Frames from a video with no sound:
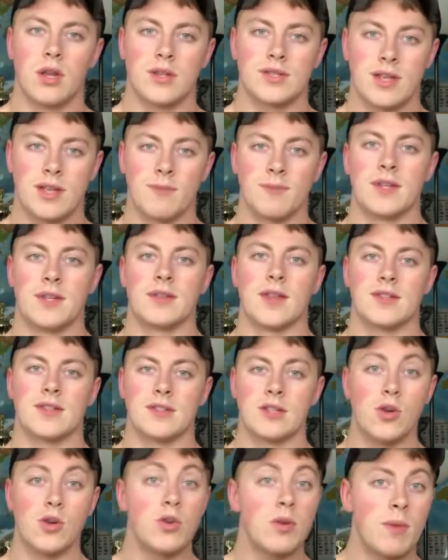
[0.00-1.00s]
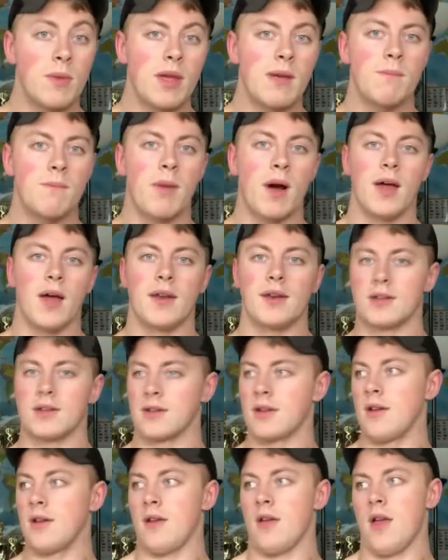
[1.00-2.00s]
is something that's new to me,
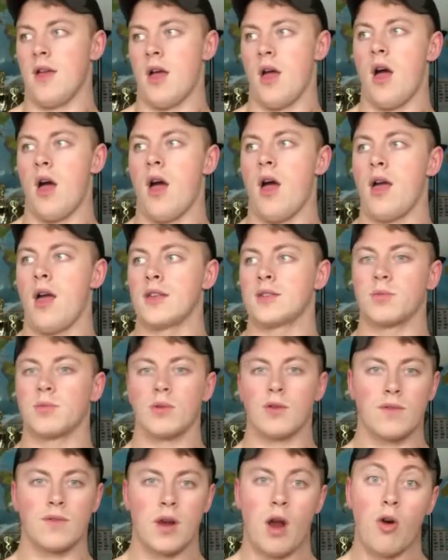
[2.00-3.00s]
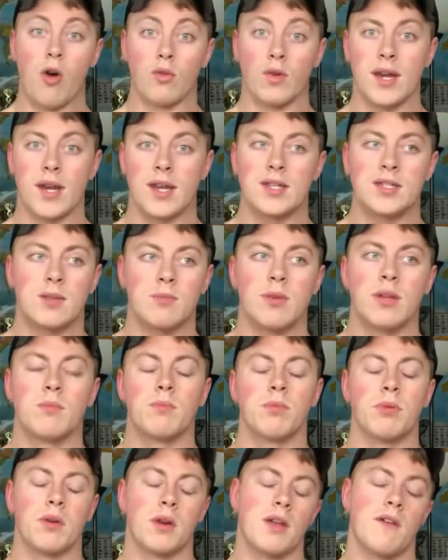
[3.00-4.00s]
but uh, has proven already to be
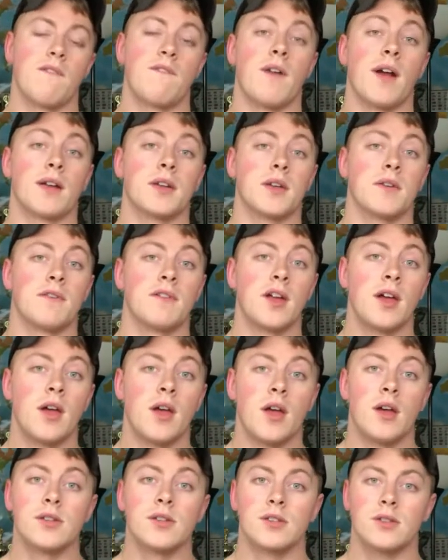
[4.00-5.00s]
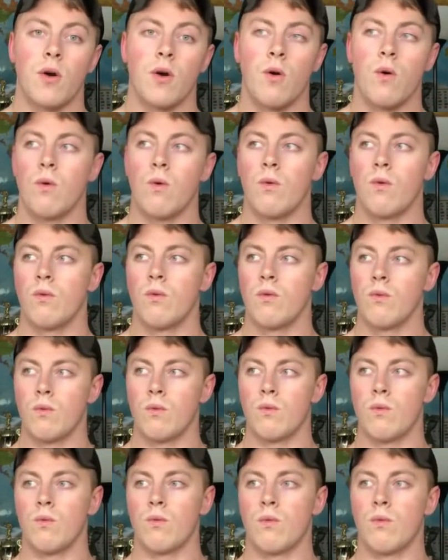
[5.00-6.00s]
pretty effective. So
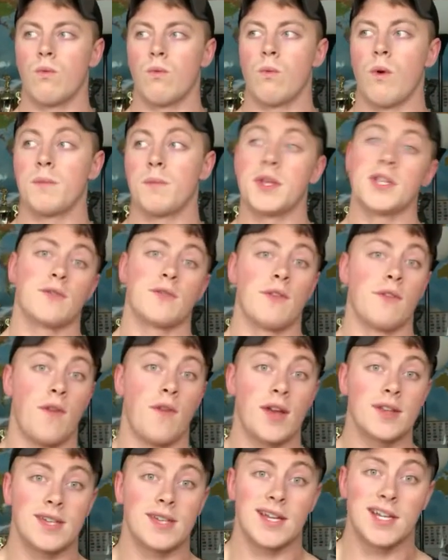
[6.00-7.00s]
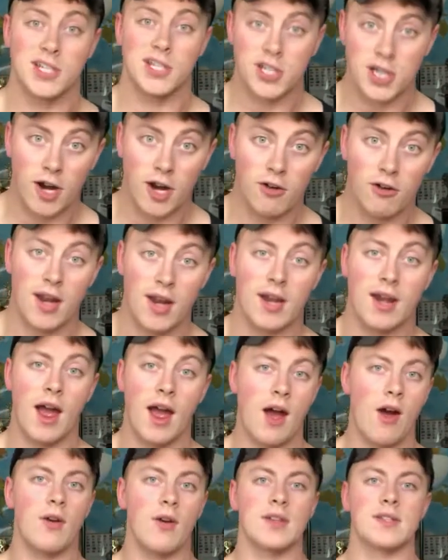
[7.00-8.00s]
one piece of advice I can share right
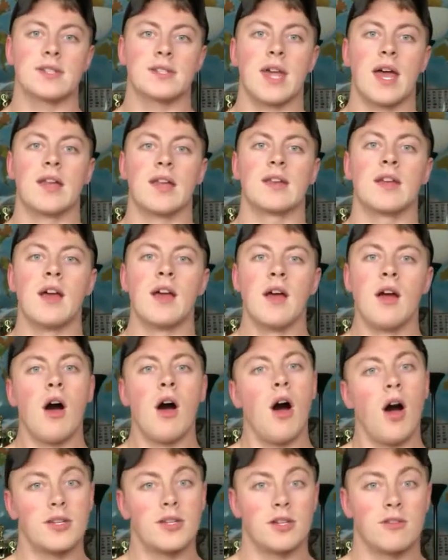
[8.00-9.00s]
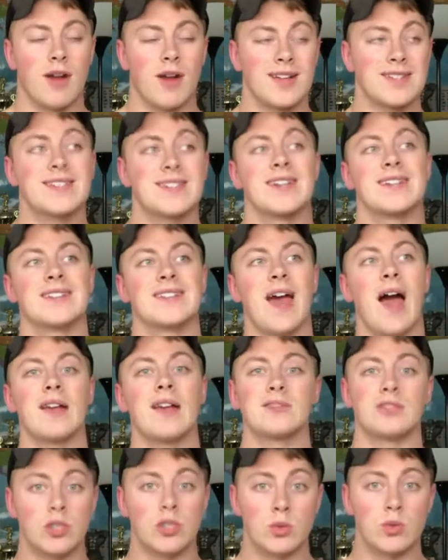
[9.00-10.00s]
now is that on your rest days,
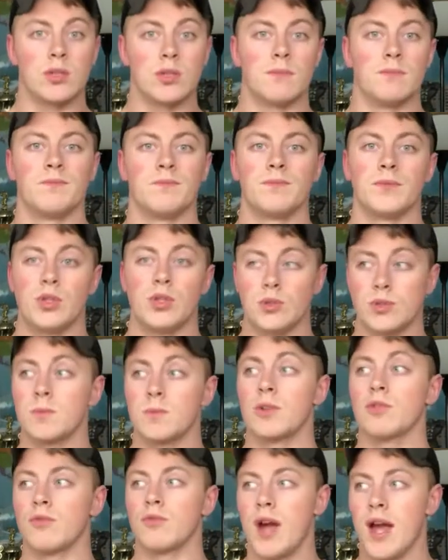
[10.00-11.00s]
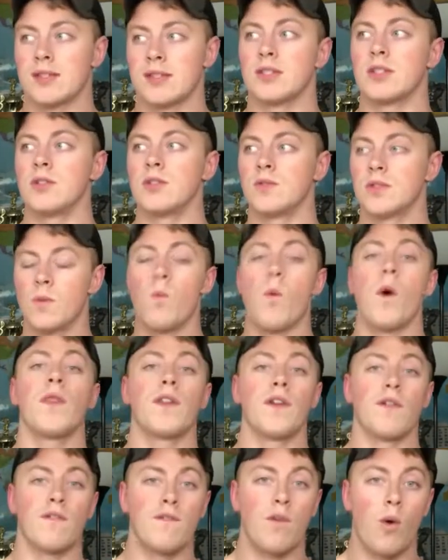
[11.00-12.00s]
guys, use them. Use them to rest. Use them
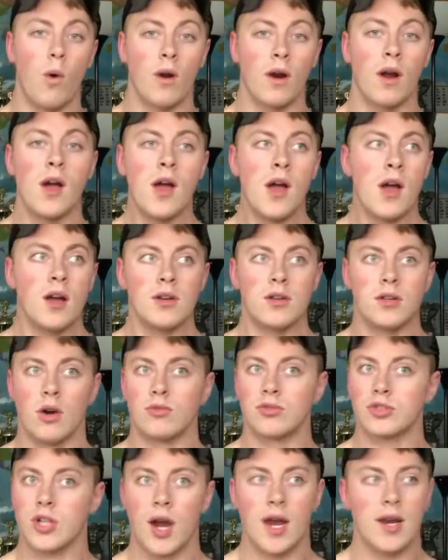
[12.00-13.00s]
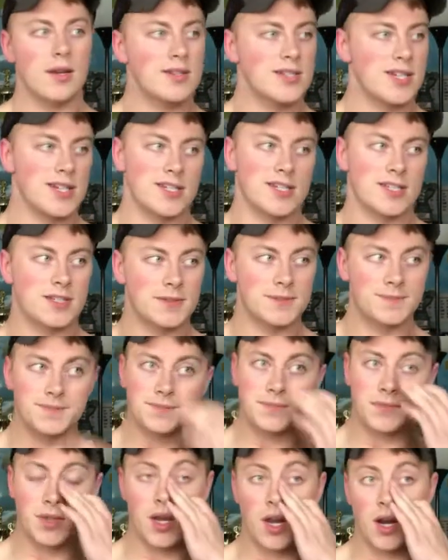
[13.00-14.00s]
what they're for. Don't try to just,
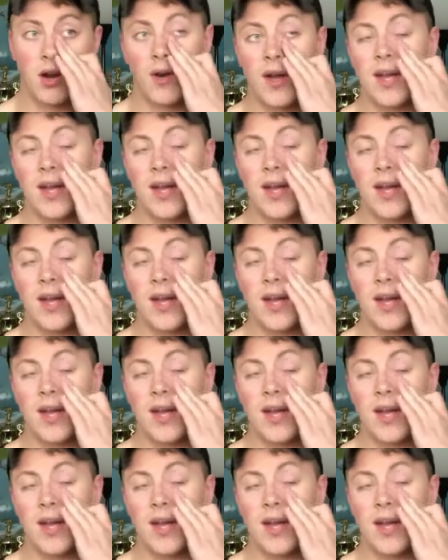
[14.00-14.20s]
you